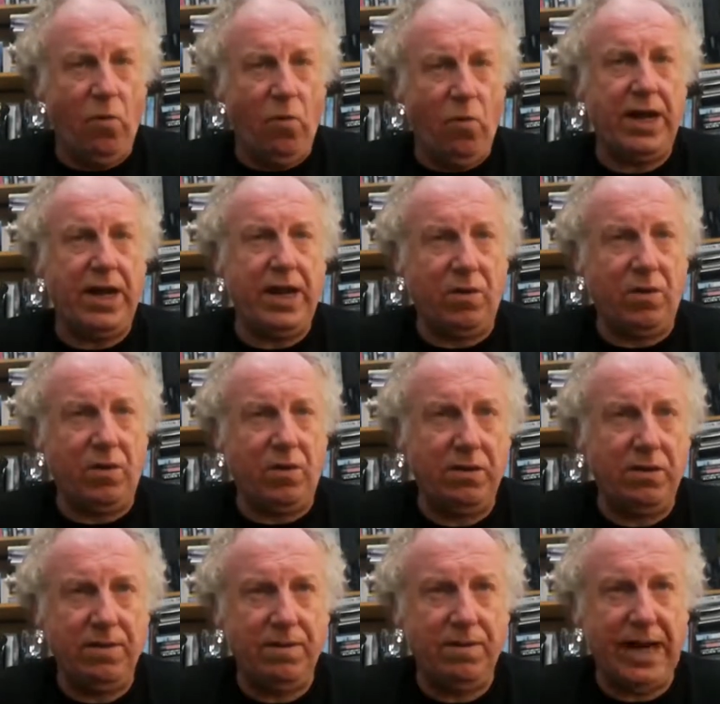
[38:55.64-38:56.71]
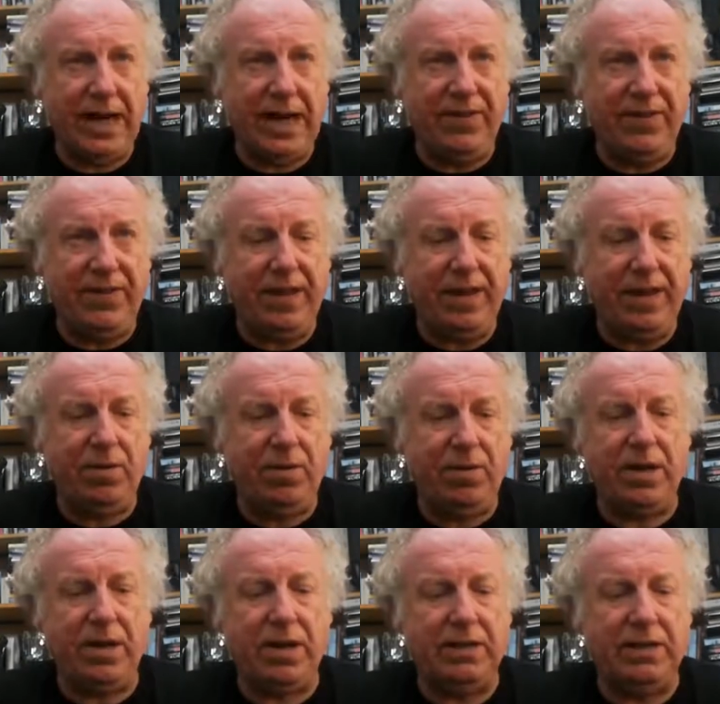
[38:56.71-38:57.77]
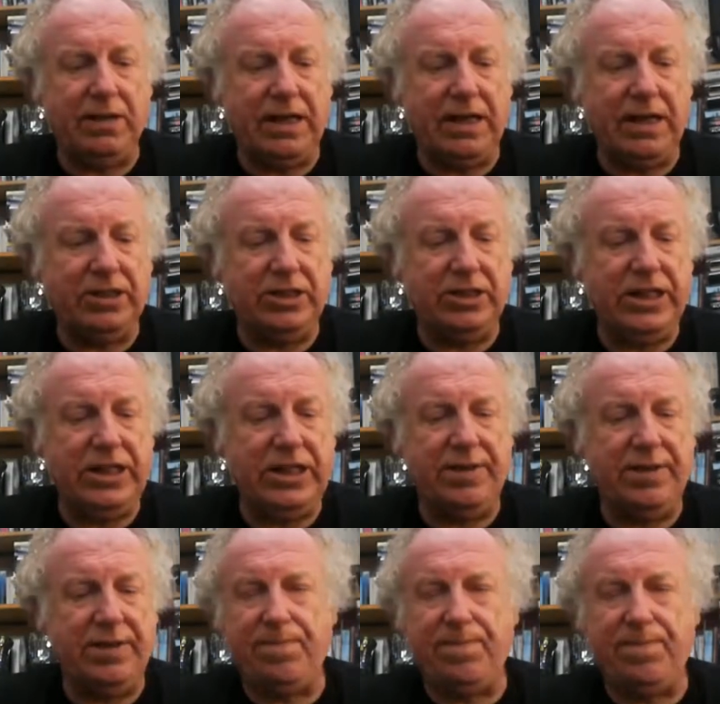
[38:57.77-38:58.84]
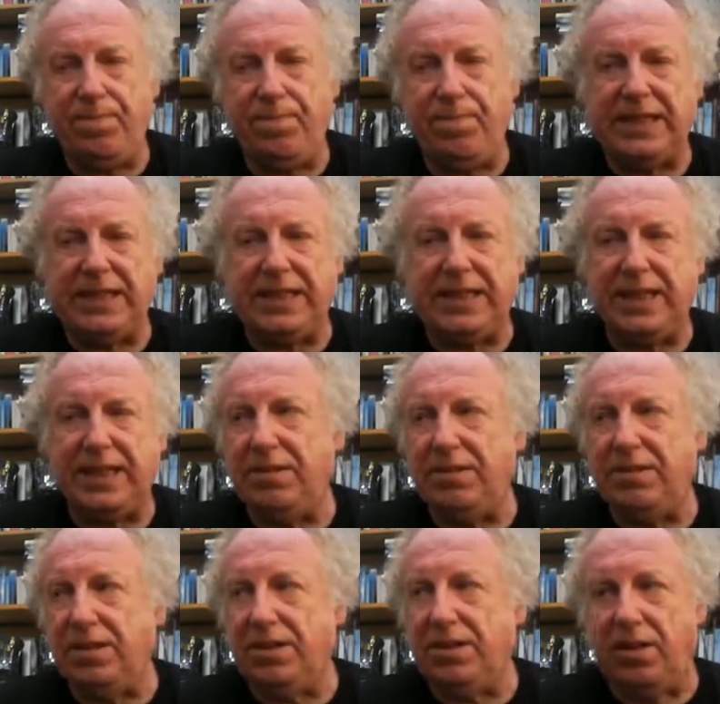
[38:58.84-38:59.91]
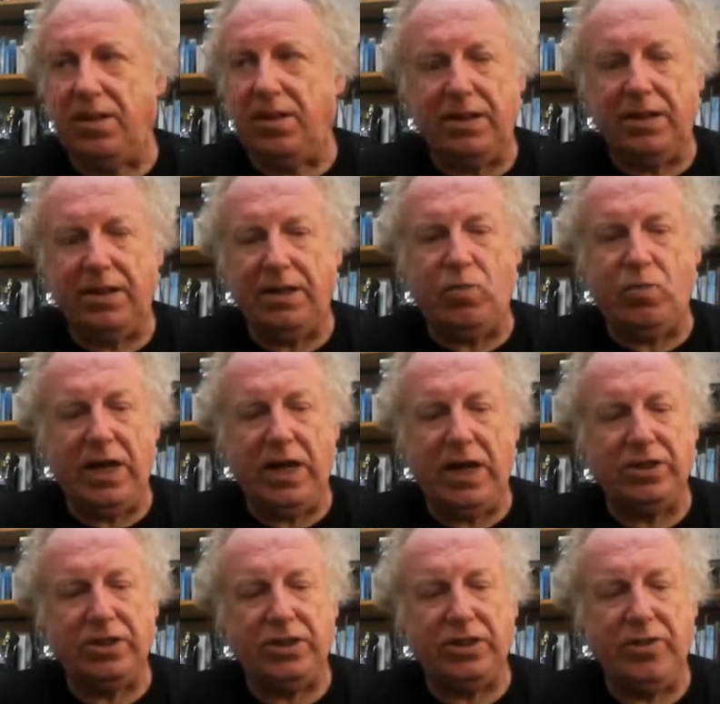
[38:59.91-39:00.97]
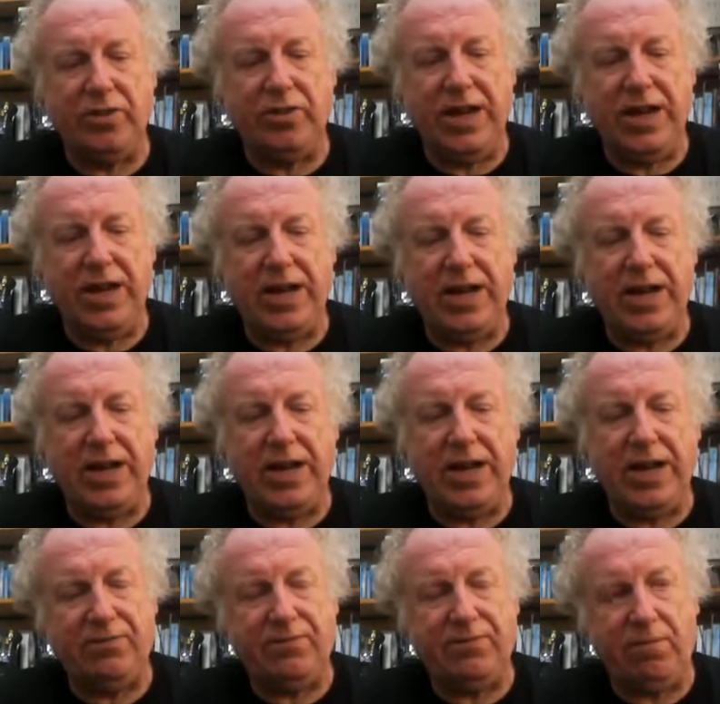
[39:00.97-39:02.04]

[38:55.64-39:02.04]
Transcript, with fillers: for an hour, and then he pulled out, and then she basically just pulled out as well. She went in a hell of a roasting